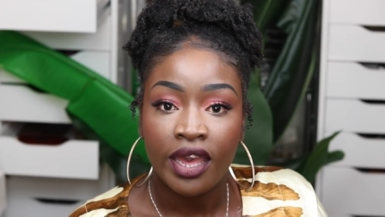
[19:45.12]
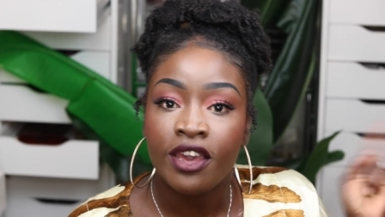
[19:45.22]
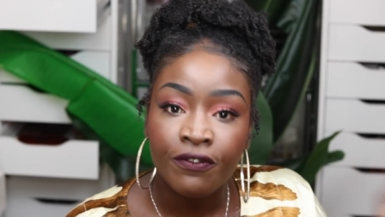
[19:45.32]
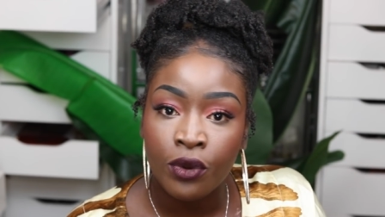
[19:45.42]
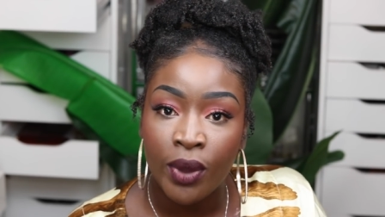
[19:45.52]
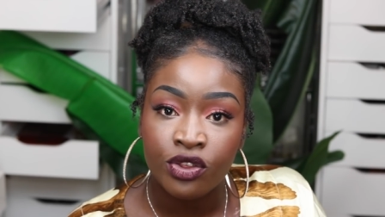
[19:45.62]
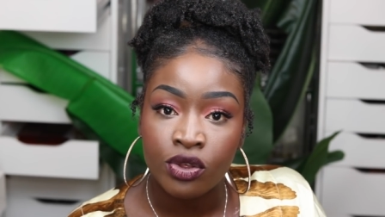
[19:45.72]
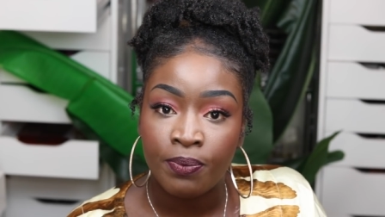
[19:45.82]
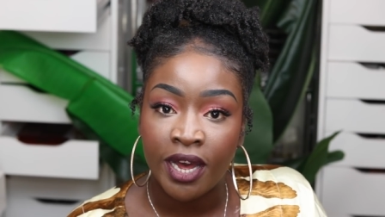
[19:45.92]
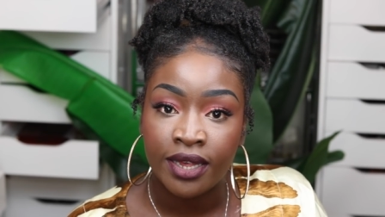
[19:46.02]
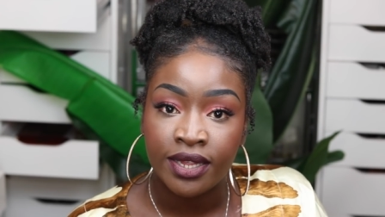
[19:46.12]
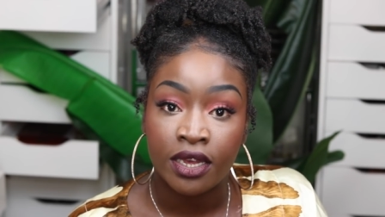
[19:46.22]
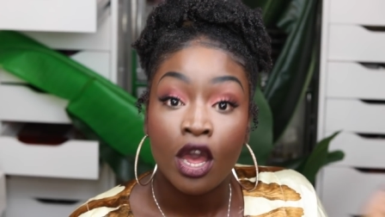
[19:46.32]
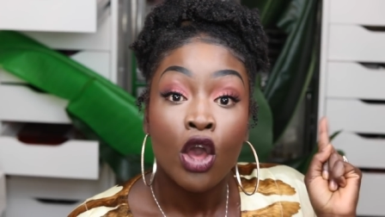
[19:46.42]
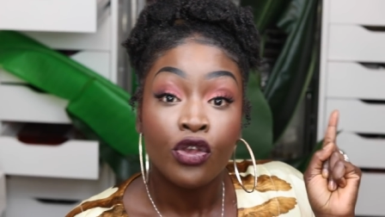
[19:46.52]
influential
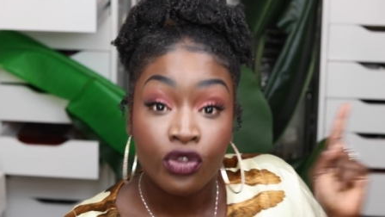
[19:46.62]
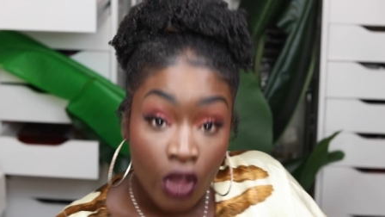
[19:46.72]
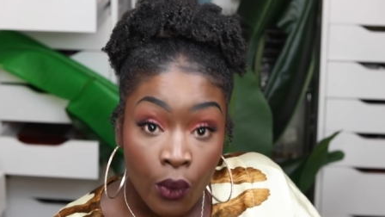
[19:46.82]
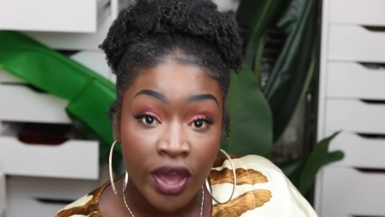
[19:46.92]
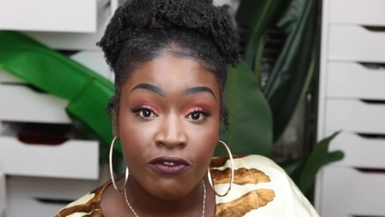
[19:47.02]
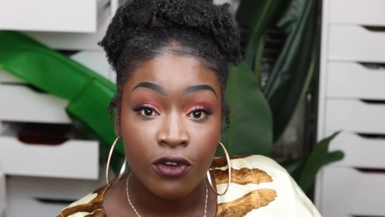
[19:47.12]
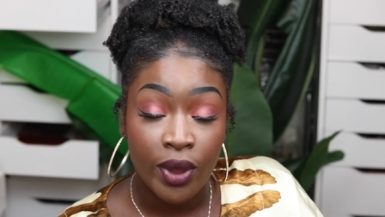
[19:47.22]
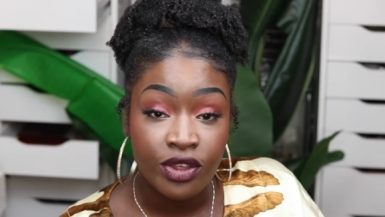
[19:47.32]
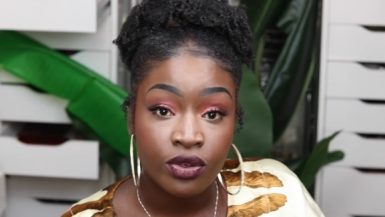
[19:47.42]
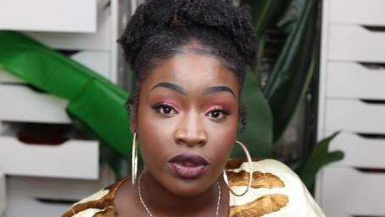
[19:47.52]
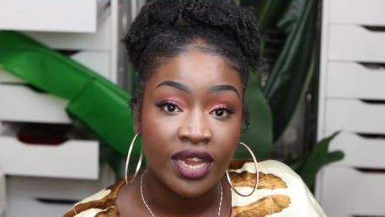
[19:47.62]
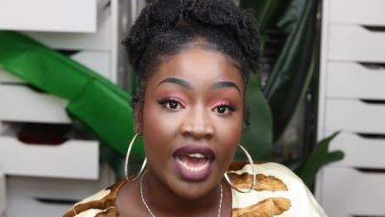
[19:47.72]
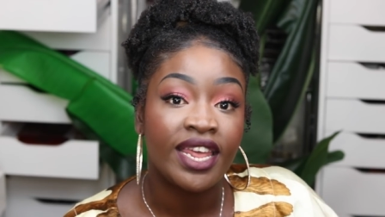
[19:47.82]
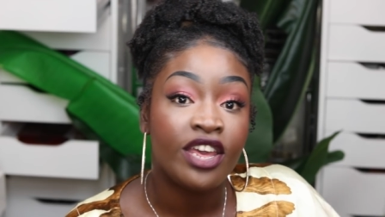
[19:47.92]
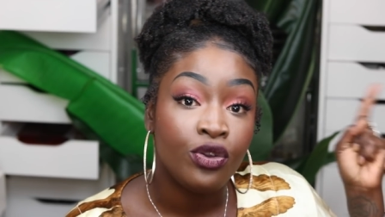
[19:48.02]
person, so influential
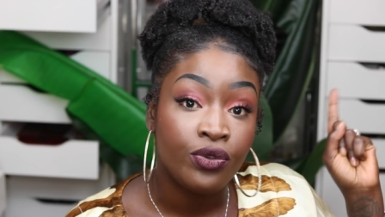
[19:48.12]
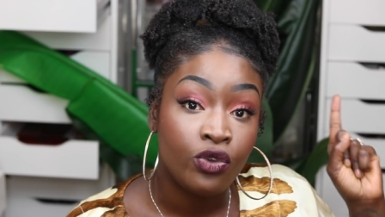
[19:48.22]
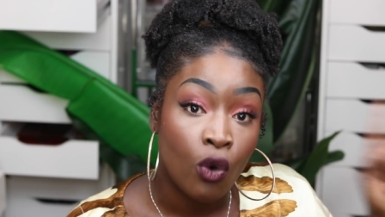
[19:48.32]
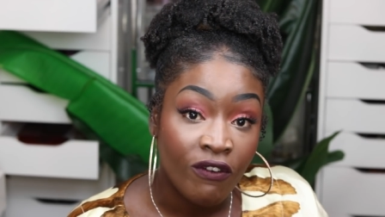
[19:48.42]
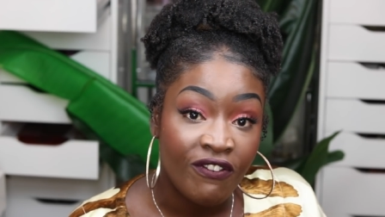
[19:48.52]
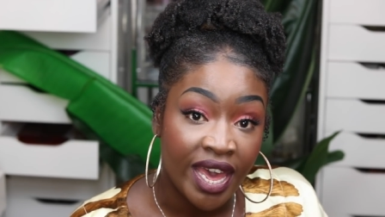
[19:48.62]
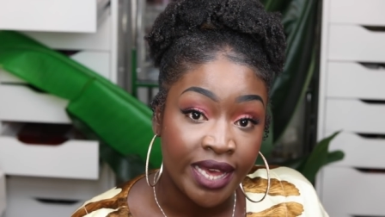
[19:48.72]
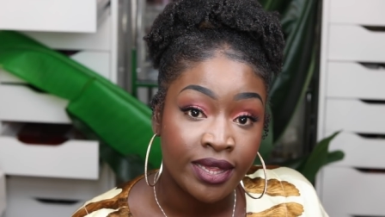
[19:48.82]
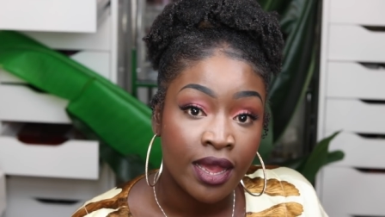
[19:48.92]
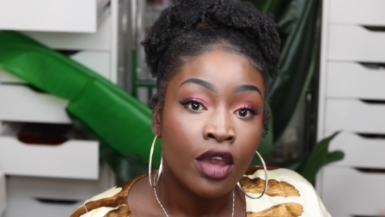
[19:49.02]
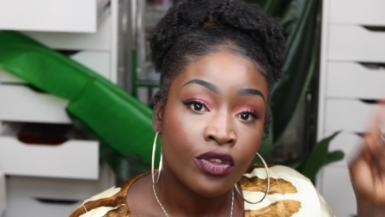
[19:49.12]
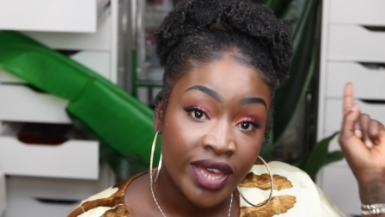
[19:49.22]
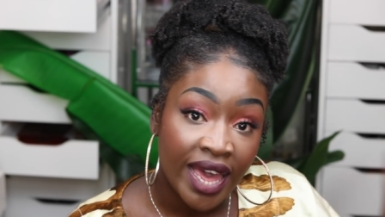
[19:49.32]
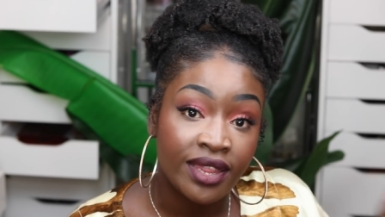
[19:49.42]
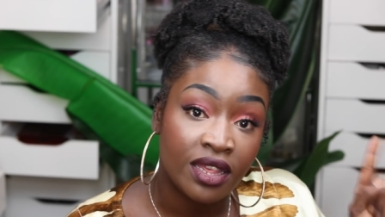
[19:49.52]
that they use your face to
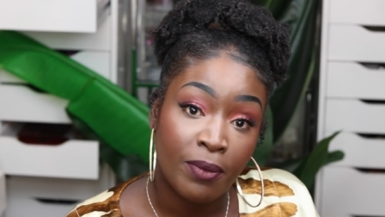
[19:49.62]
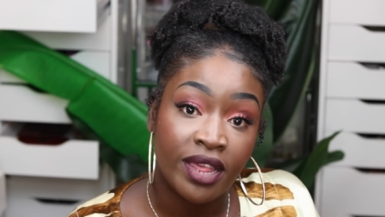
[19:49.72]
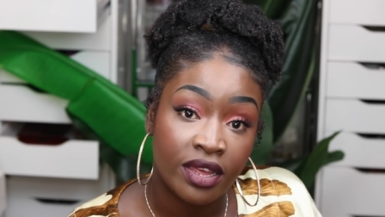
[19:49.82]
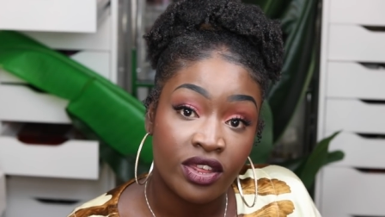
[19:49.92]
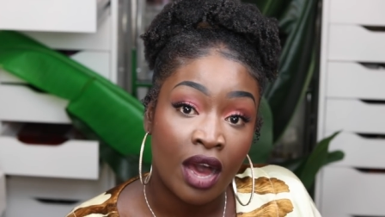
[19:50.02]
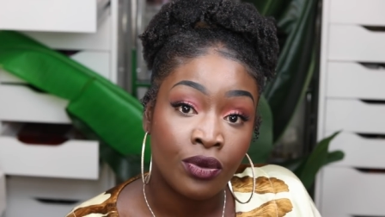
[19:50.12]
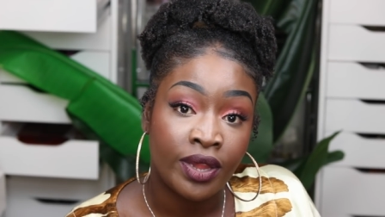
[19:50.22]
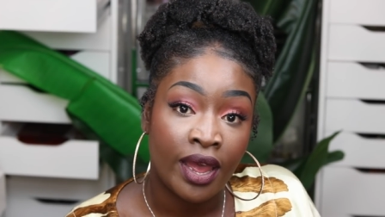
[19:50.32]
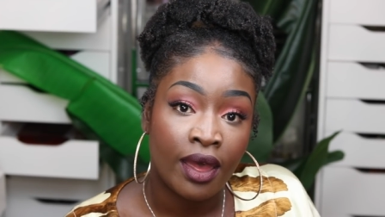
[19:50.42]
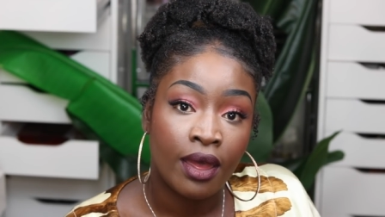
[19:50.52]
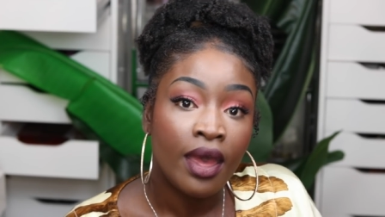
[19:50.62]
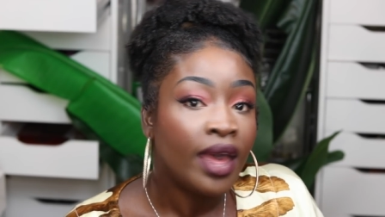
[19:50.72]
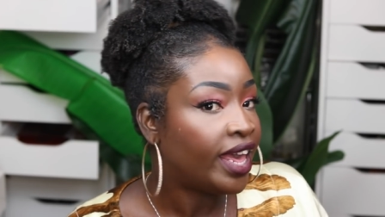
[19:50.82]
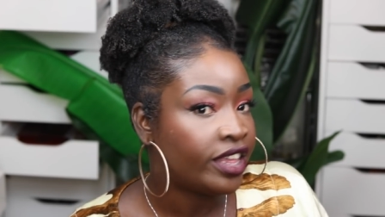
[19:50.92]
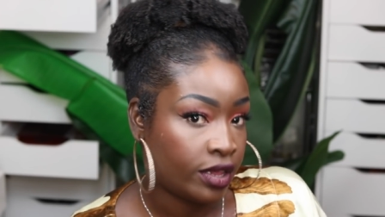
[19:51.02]
get this message out there.
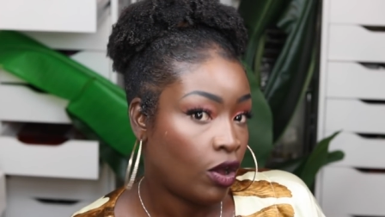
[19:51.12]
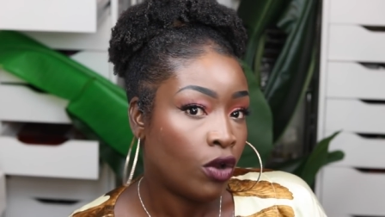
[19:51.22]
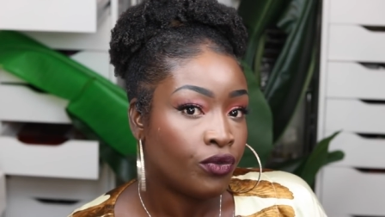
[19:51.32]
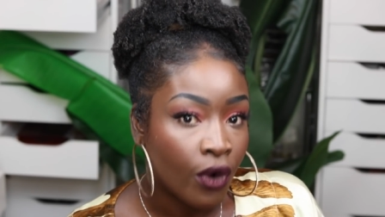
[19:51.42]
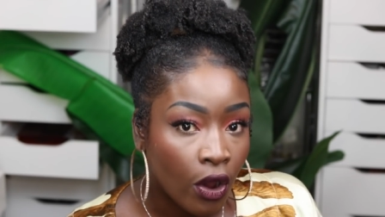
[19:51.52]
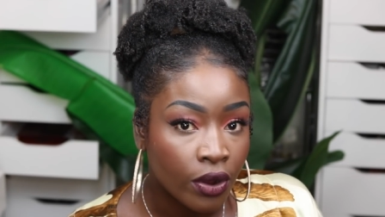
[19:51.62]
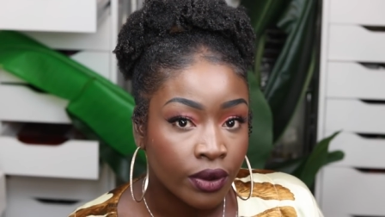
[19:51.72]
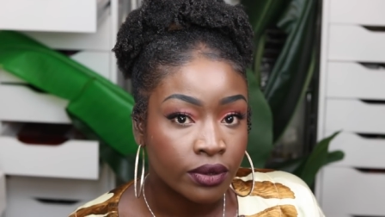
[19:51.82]
It's gone wrong.